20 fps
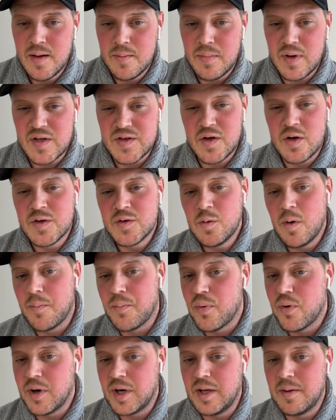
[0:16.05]
but it's also a
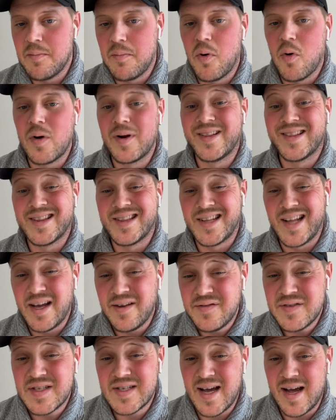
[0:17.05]
pretty important
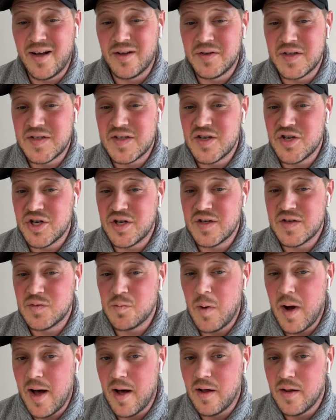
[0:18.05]
lifestyle decision as
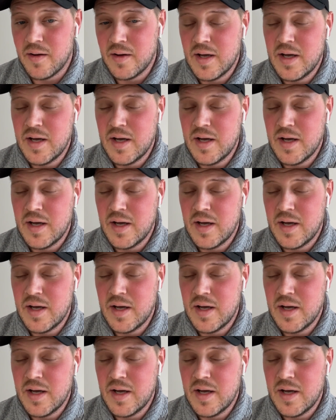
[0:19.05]
well.